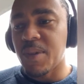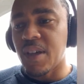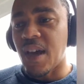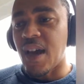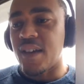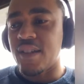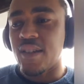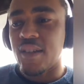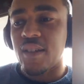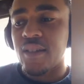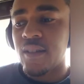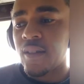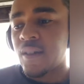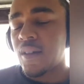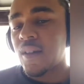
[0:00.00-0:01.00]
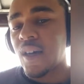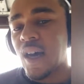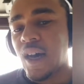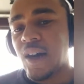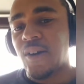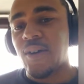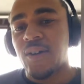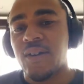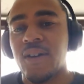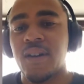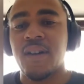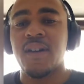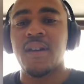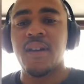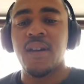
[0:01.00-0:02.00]
me asking how
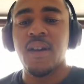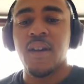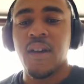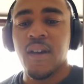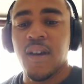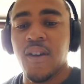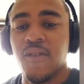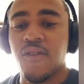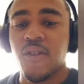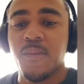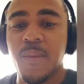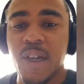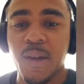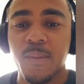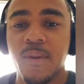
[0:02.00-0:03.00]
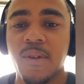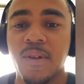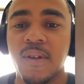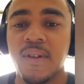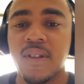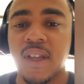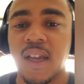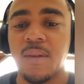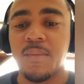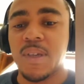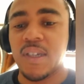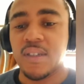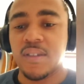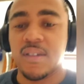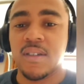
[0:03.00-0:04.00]
fermentable that
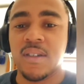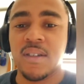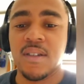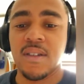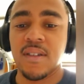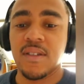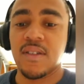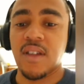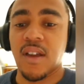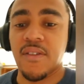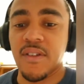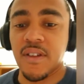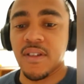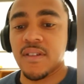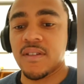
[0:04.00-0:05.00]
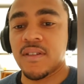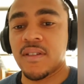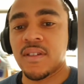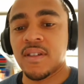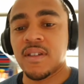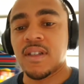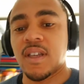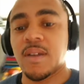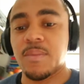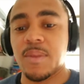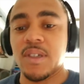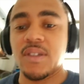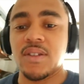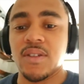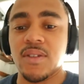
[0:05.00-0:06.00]
beet stuff is, that
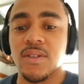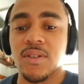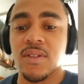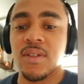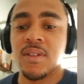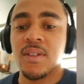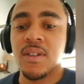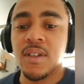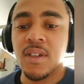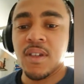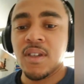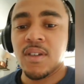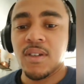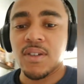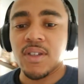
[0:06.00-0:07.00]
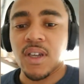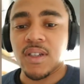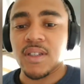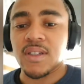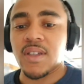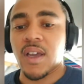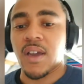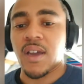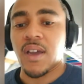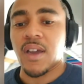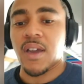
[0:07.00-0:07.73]
beet juice. But check this out.